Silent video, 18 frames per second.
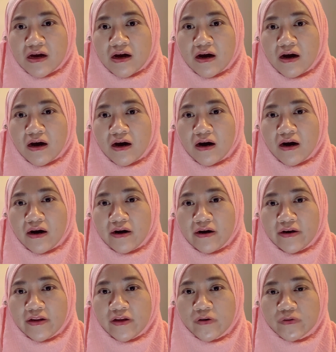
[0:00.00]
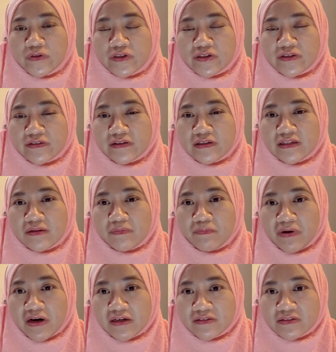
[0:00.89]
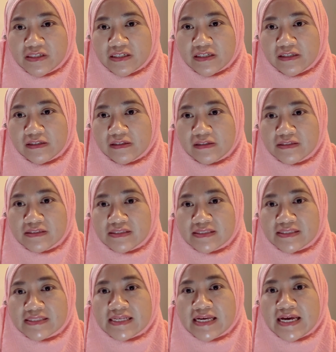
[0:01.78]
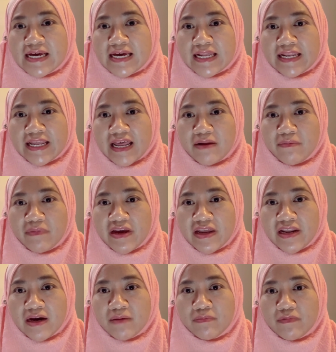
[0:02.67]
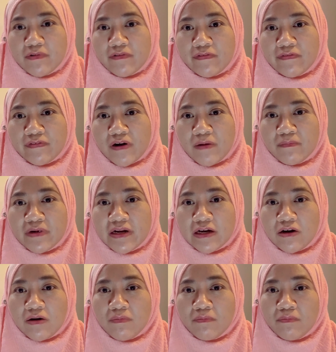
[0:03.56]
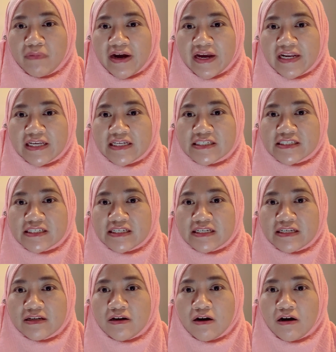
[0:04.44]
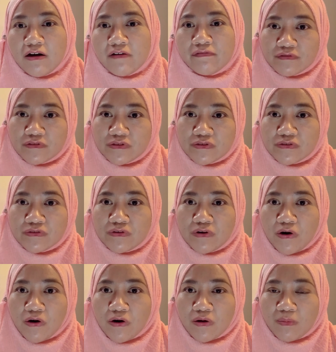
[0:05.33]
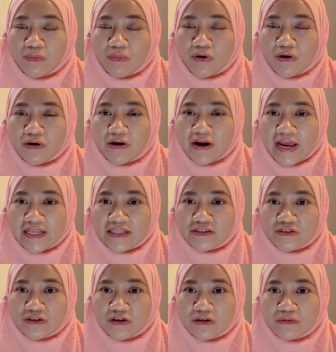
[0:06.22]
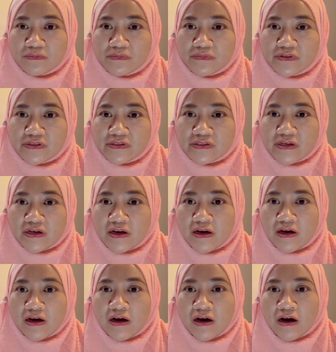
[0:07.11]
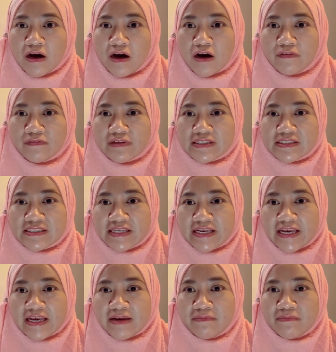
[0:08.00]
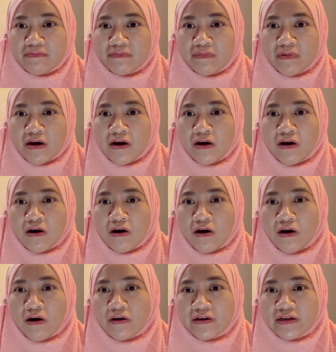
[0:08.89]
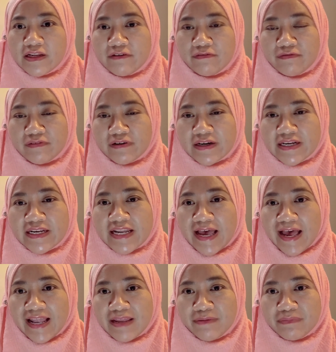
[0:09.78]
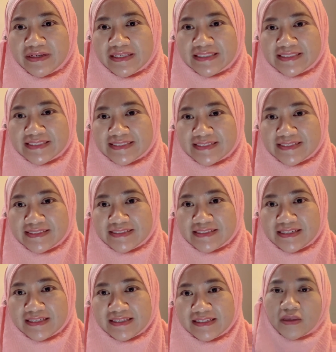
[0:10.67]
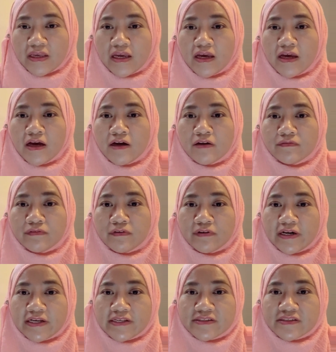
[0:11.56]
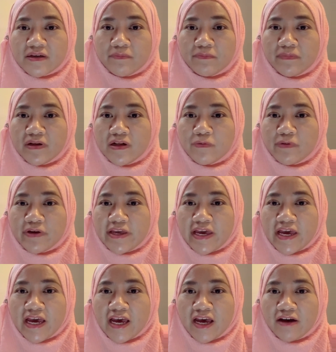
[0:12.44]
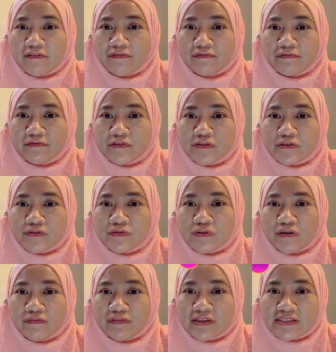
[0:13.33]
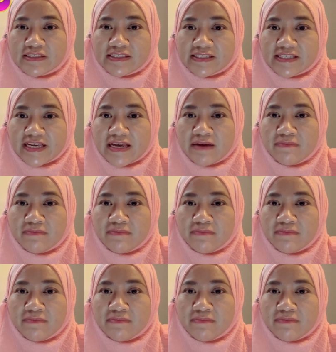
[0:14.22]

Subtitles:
are neutral particles that made up from the combination of two or more atoms of the same or different elements. For example, we have two of the same